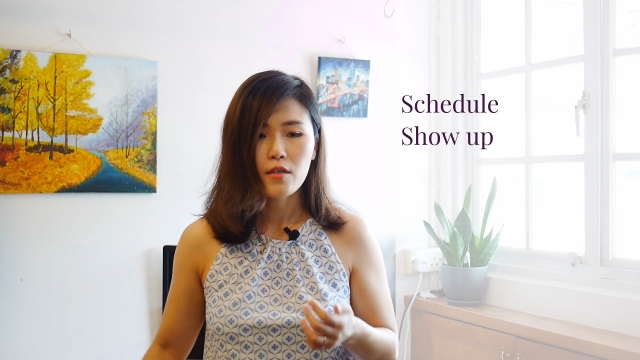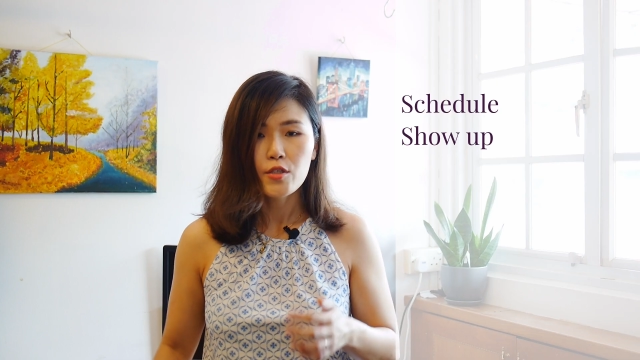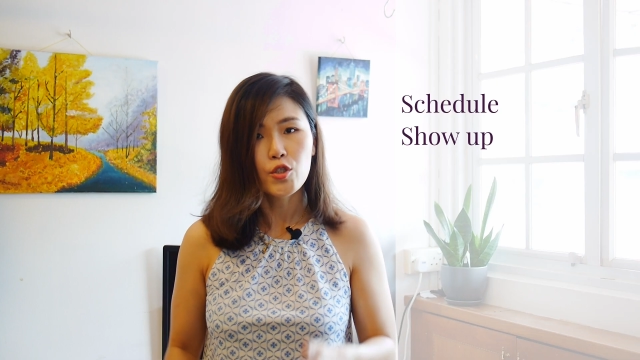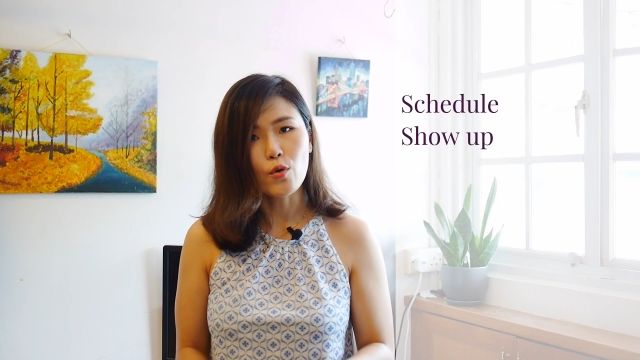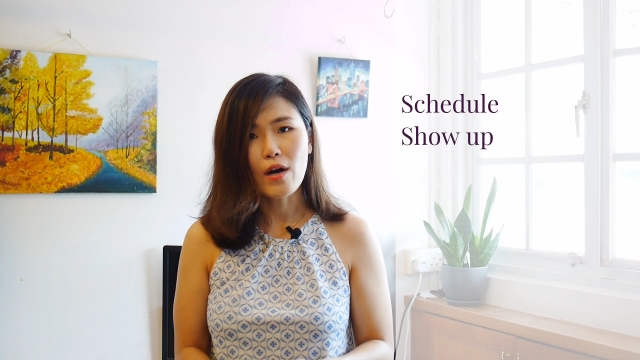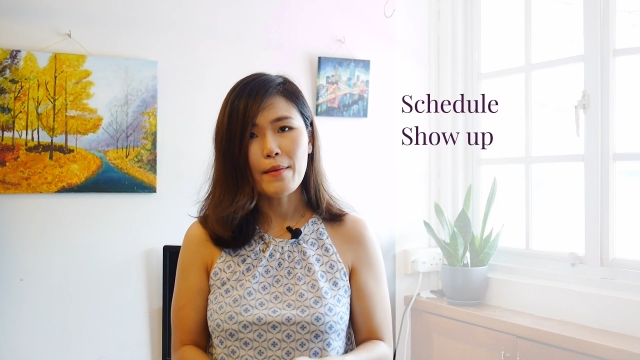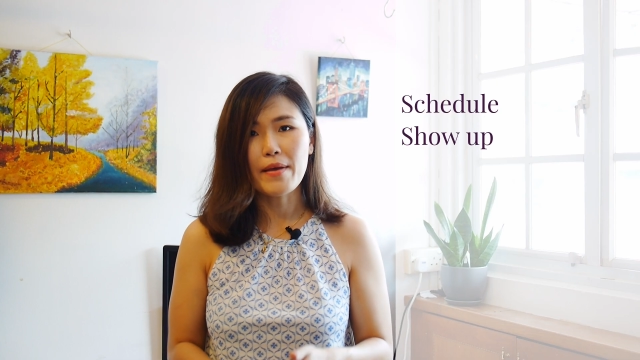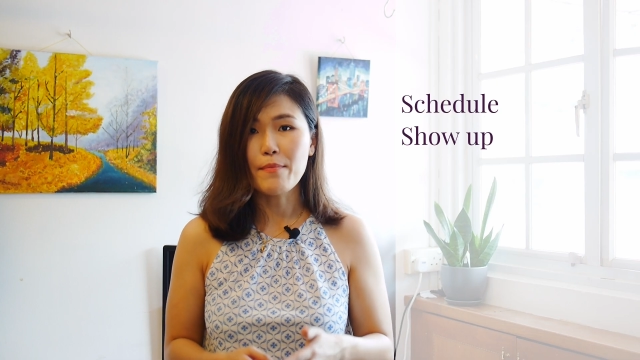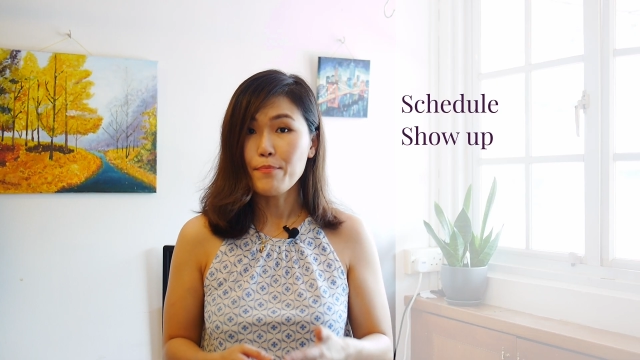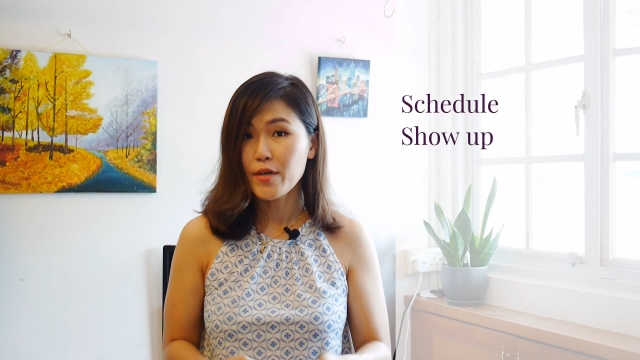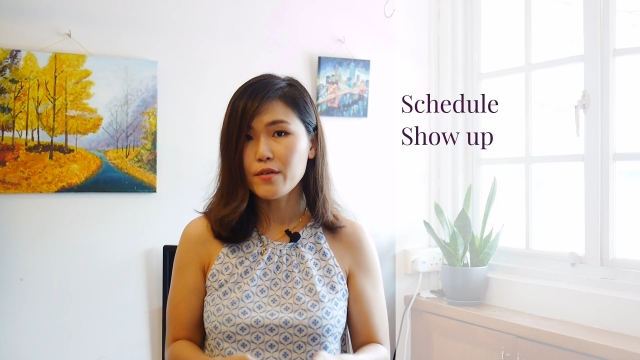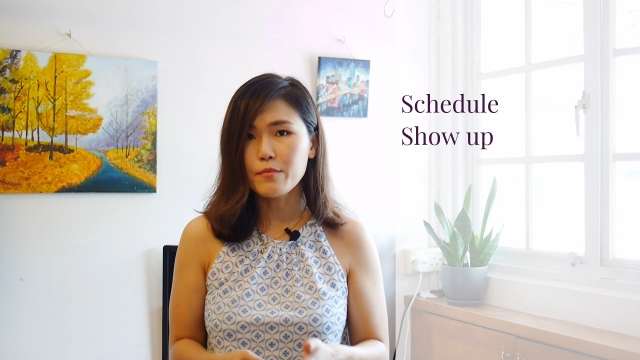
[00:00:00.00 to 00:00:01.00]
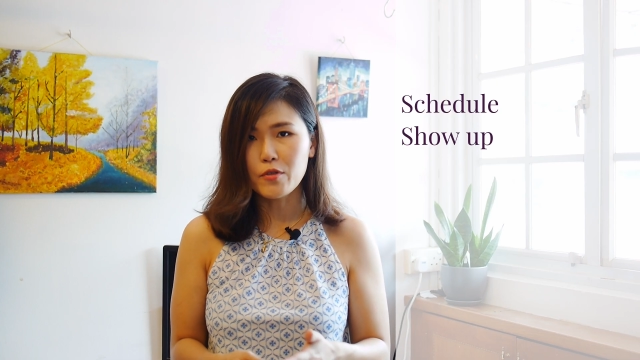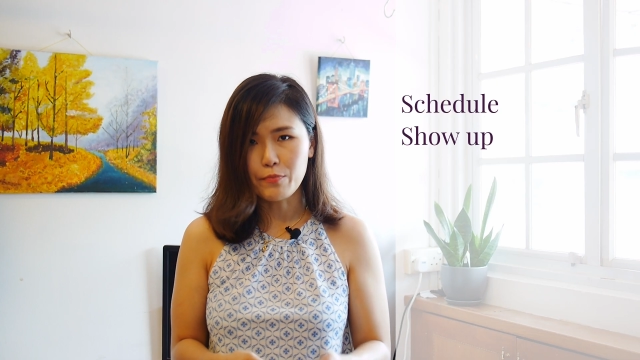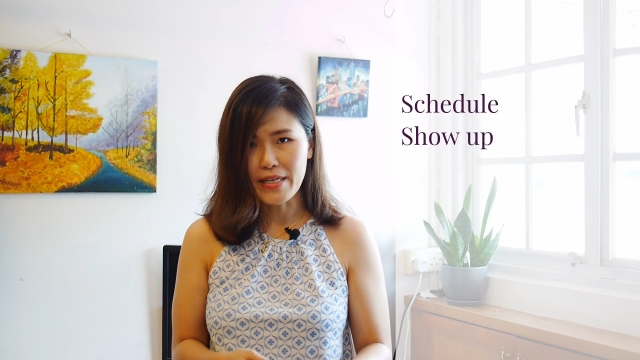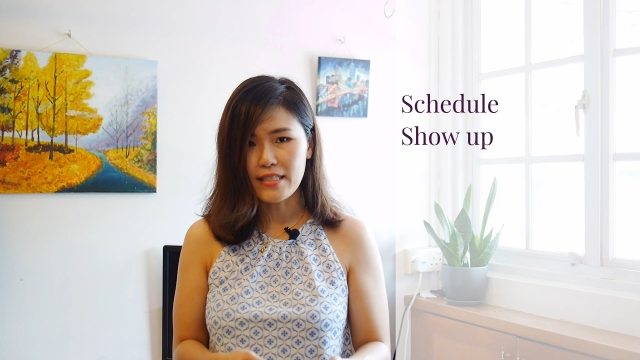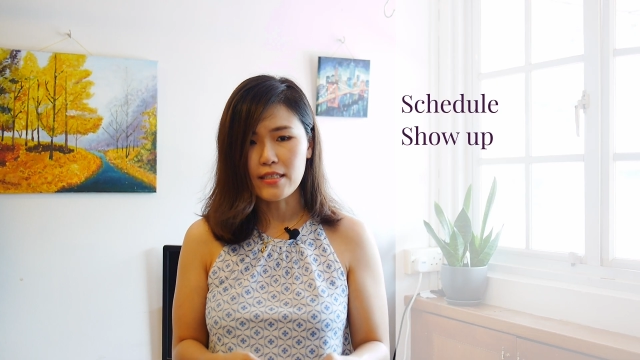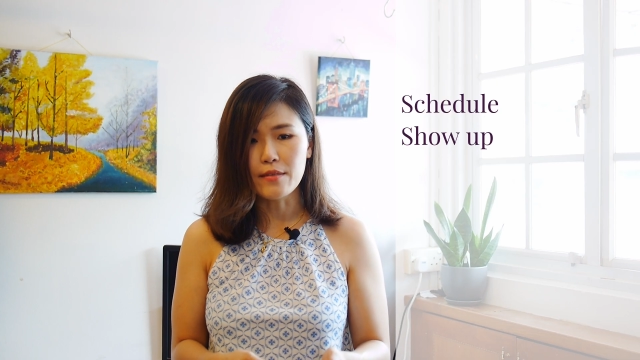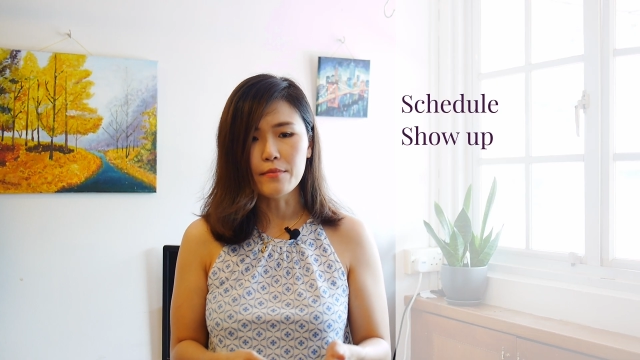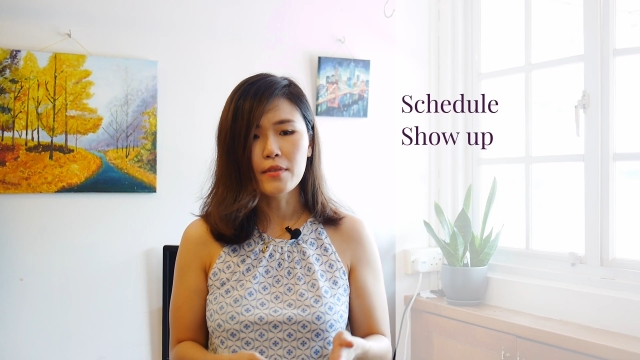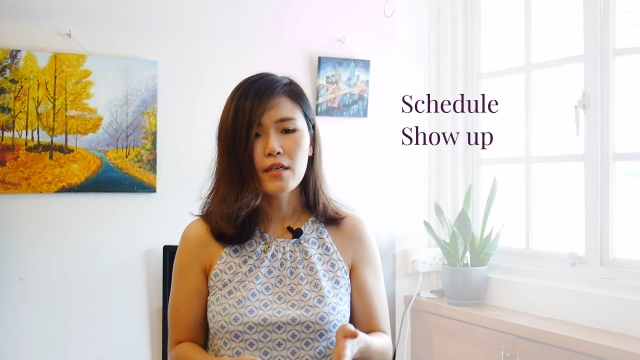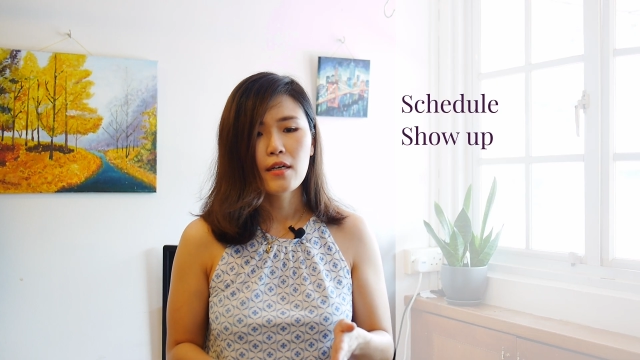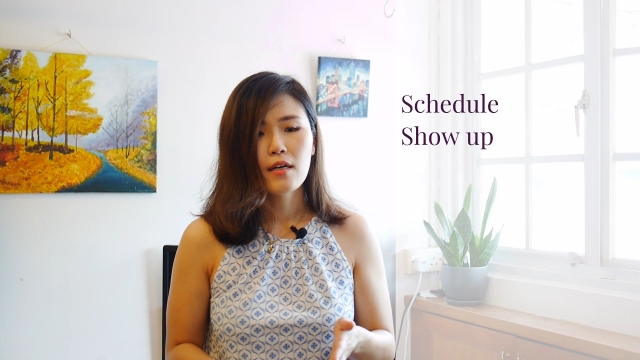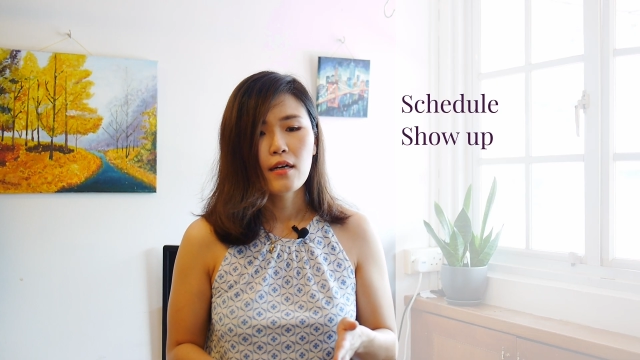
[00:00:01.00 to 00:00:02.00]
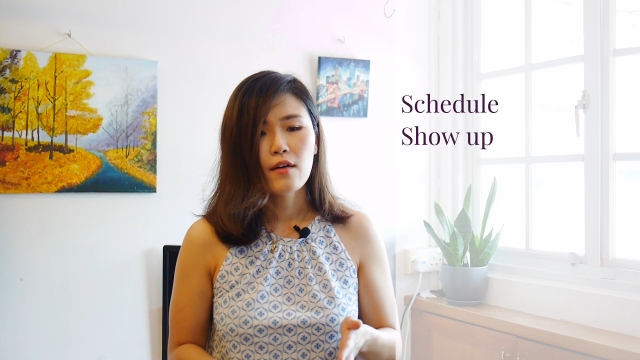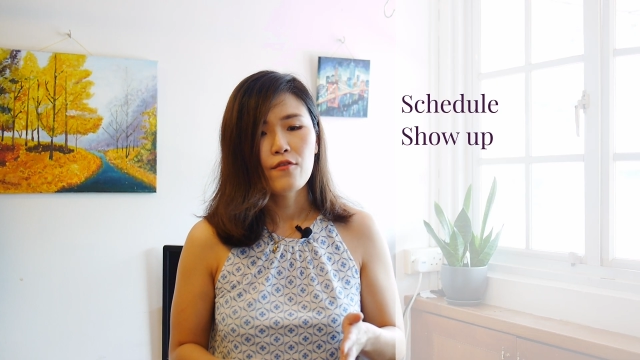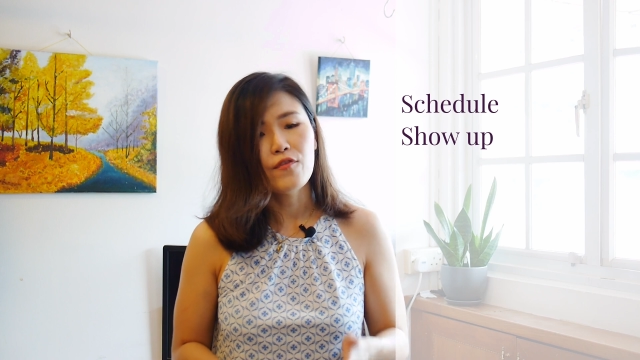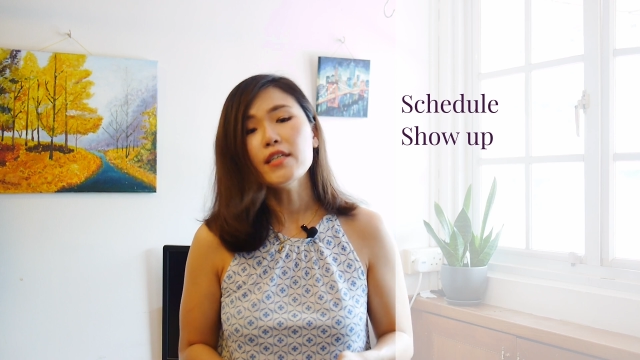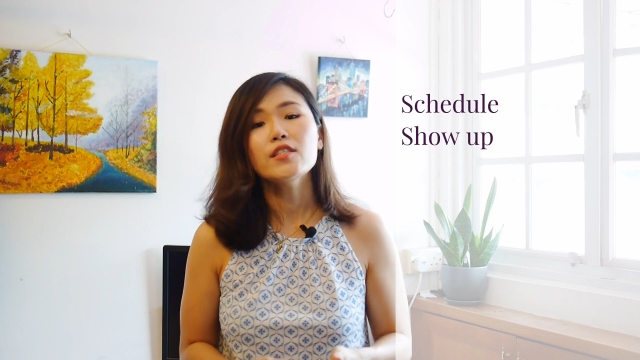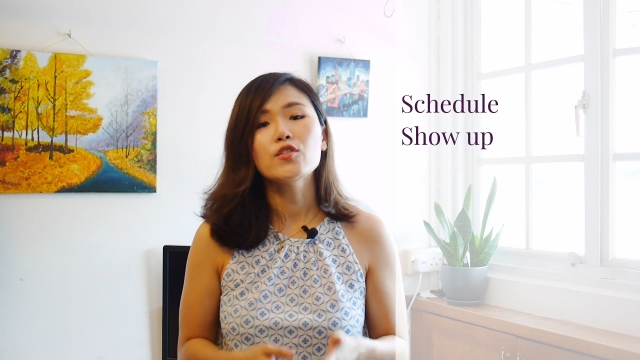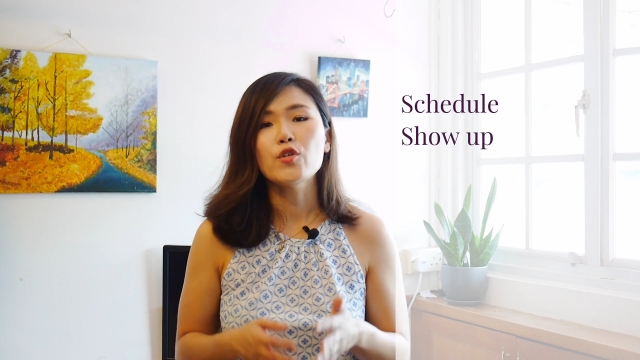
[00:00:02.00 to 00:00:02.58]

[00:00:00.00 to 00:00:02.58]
Show up and build momentum. First,